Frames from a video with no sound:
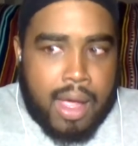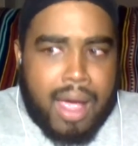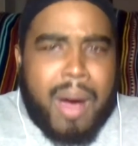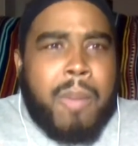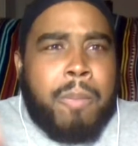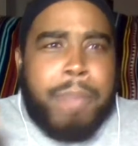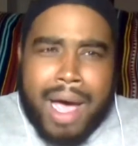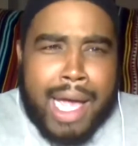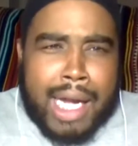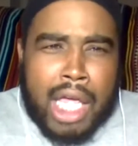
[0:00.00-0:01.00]
But
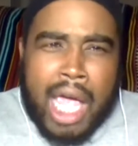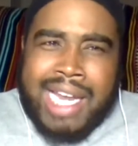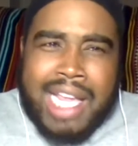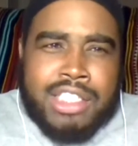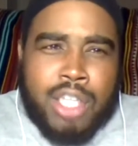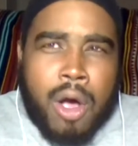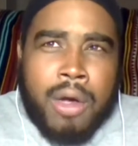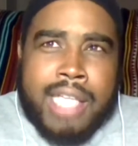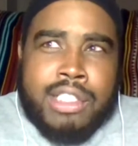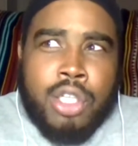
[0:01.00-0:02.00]
so
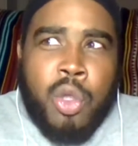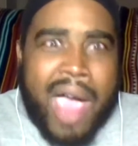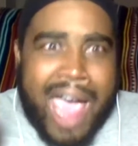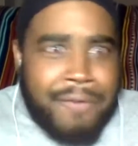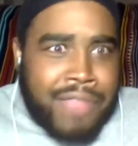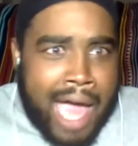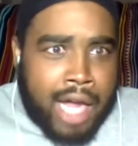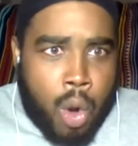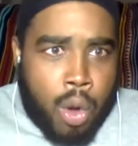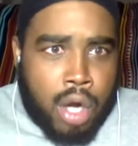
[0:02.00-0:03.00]
you have that going
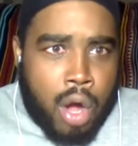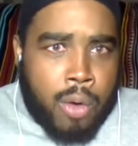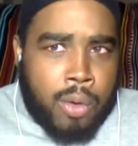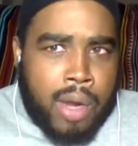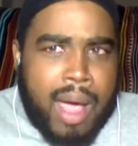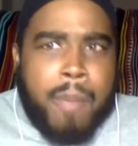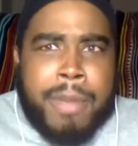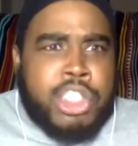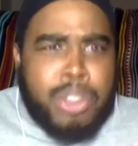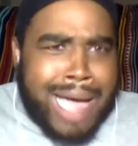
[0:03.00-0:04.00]
on, but you
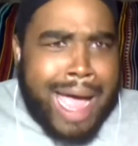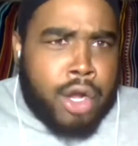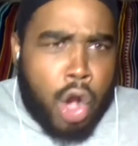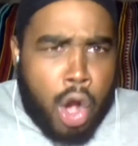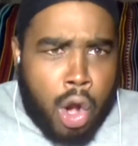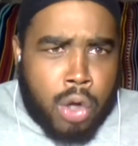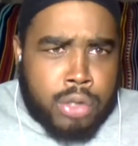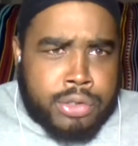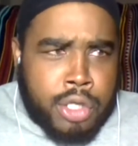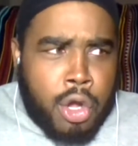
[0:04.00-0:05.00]
got girls
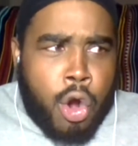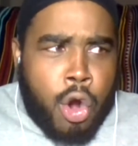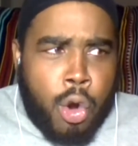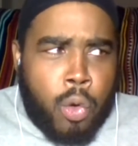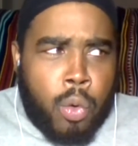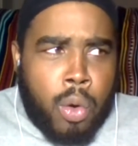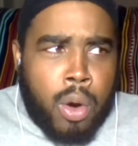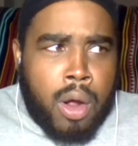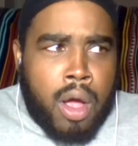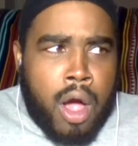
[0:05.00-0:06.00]
who
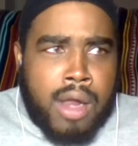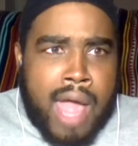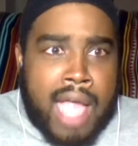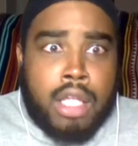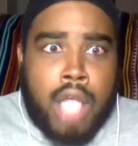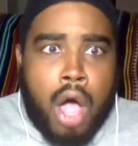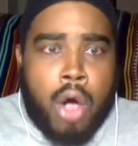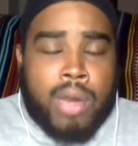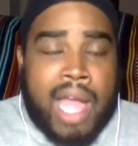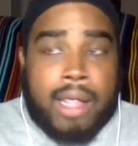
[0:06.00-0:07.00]
are like, yo,
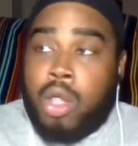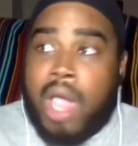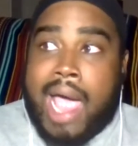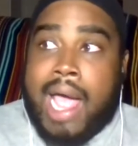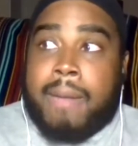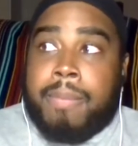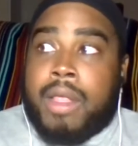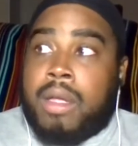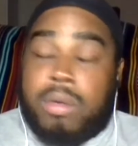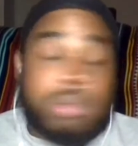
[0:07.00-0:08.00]
like you had
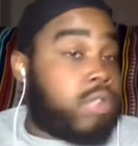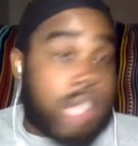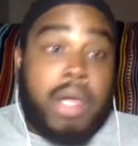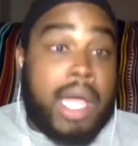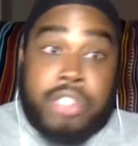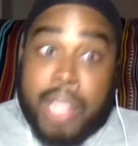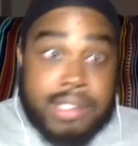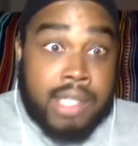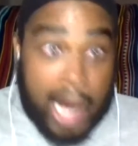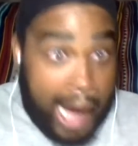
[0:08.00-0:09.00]
Jessica
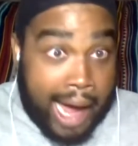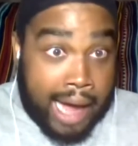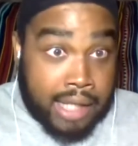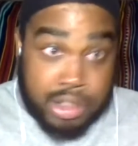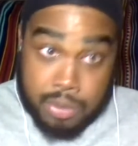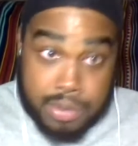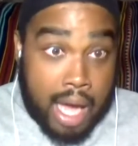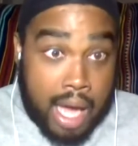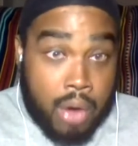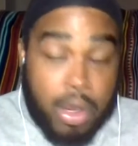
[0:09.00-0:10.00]
I, she was down,
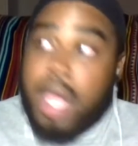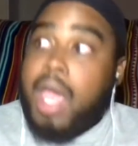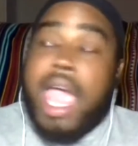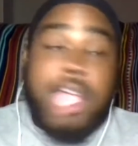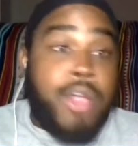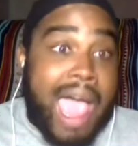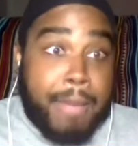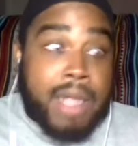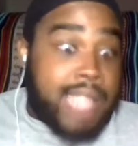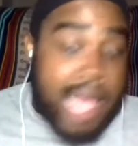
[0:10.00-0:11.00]
and you had
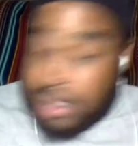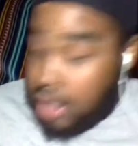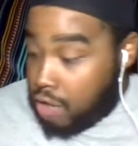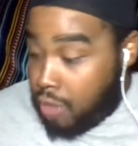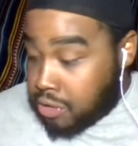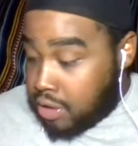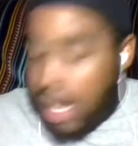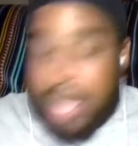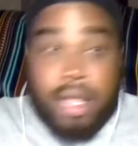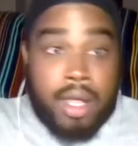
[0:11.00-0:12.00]
Montana De La Rosa like,
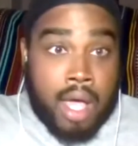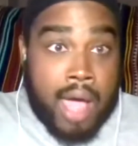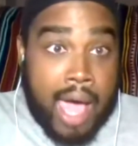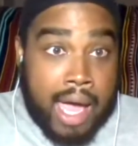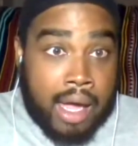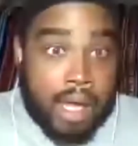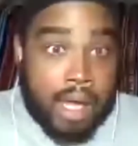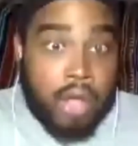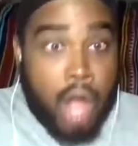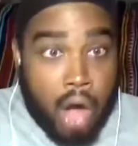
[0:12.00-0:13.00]
hey,
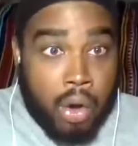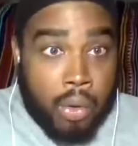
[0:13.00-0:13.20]
yo,